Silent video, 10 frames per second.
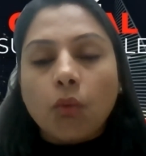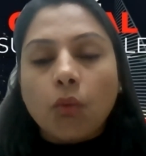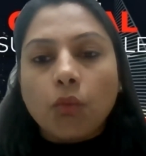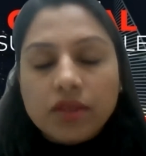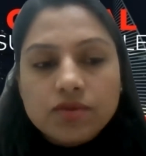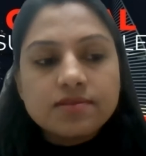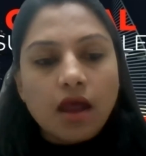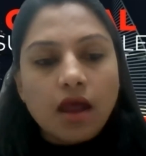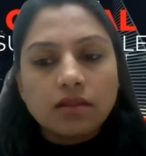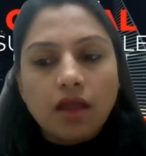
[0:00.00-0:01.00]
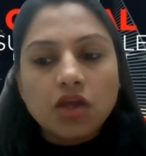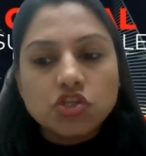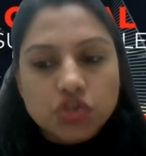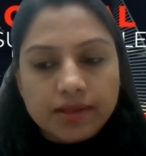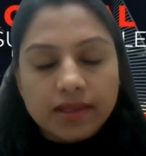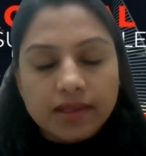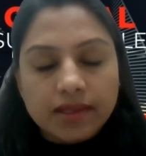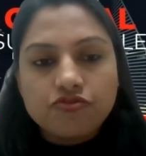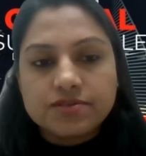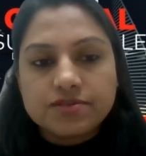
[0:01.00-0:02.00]
When we start our journey
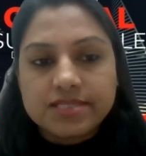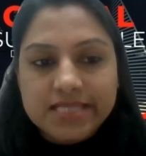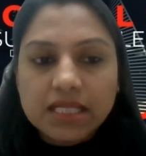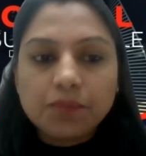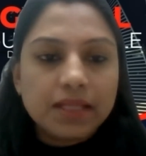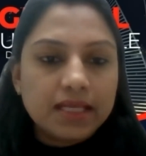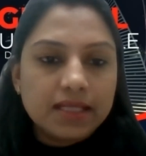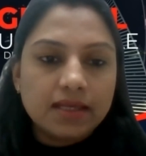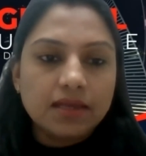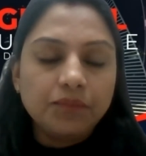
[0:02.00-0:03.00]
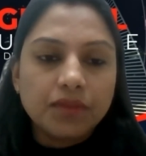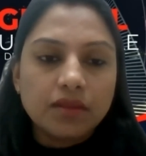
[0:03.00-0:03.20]
for sustainability,